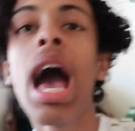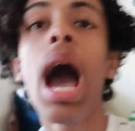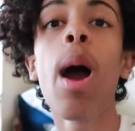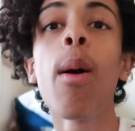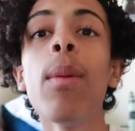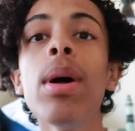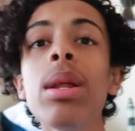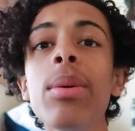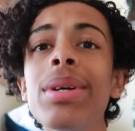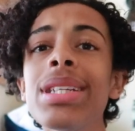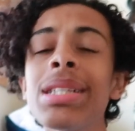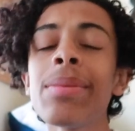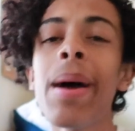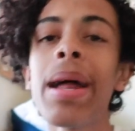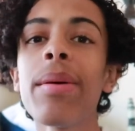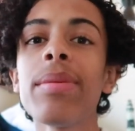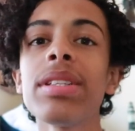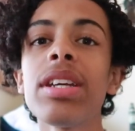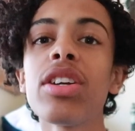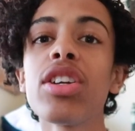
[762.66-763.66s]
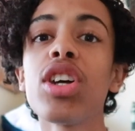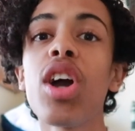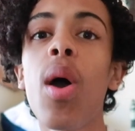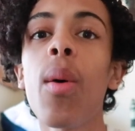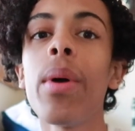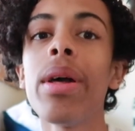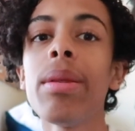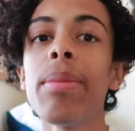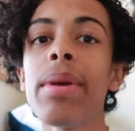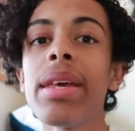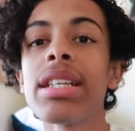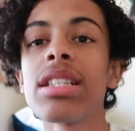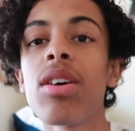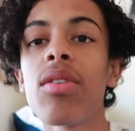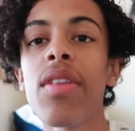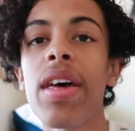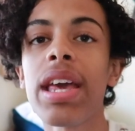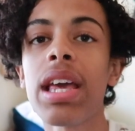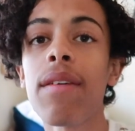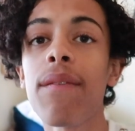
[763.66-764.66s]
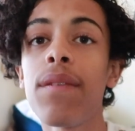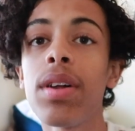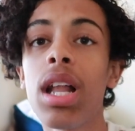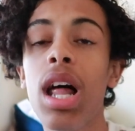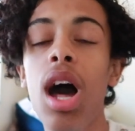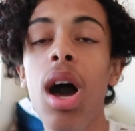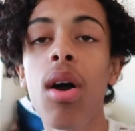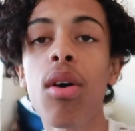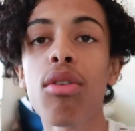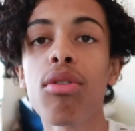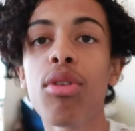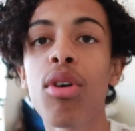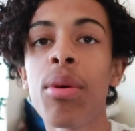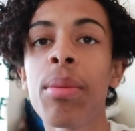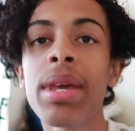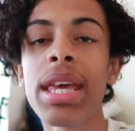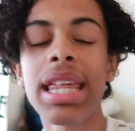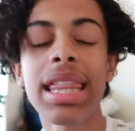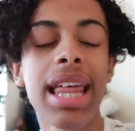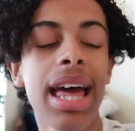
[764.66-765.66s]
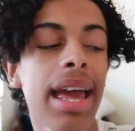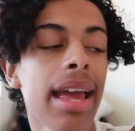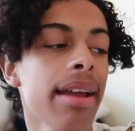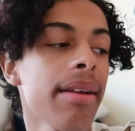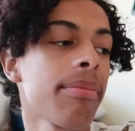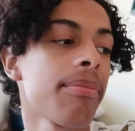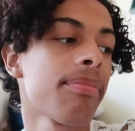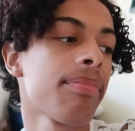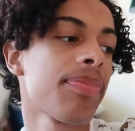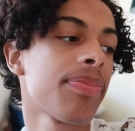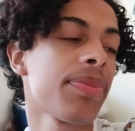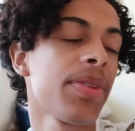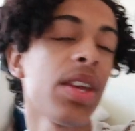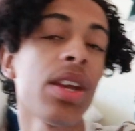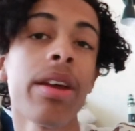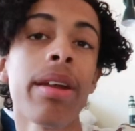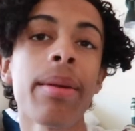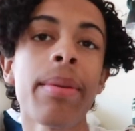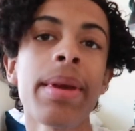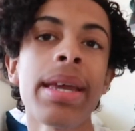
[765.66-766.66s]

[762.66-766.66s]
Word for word: I really wish somebody was here to go with me so they could vlog for me and like, you know what I